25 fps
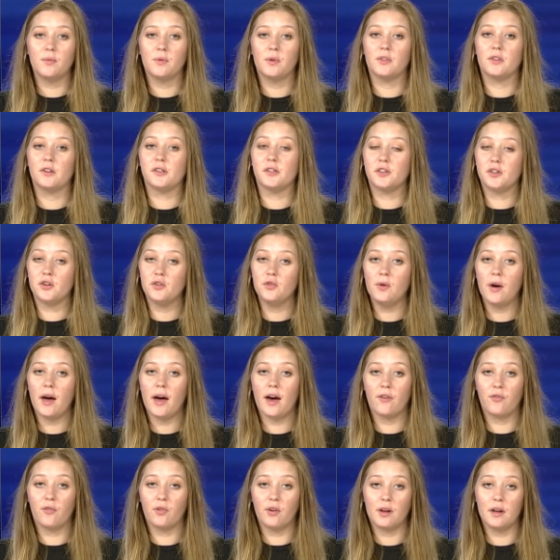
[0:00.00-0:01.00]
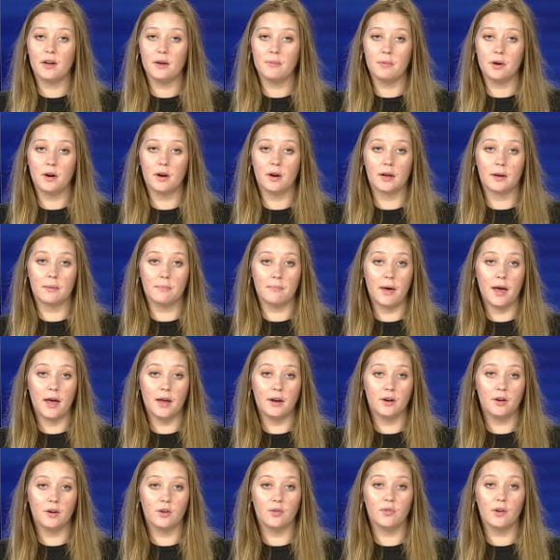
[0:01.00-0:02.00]
with the two African American
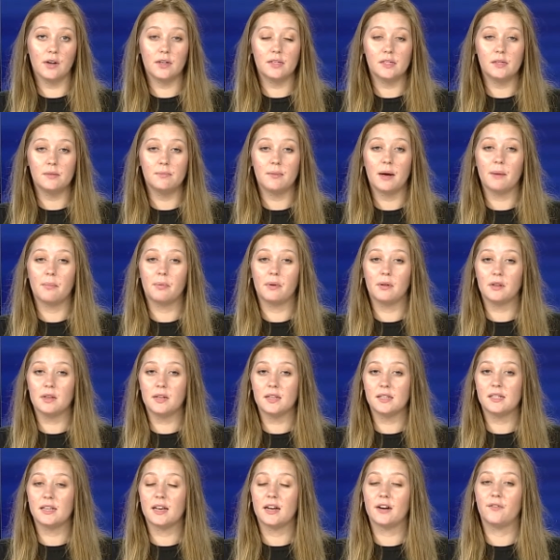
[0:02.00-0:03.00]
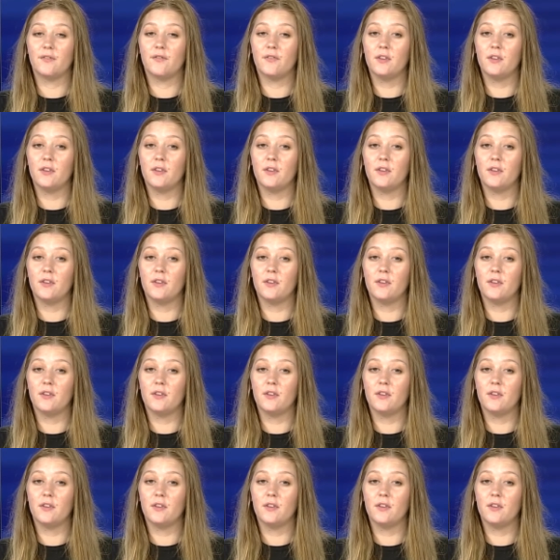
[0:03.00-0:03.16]
men arrested by police at a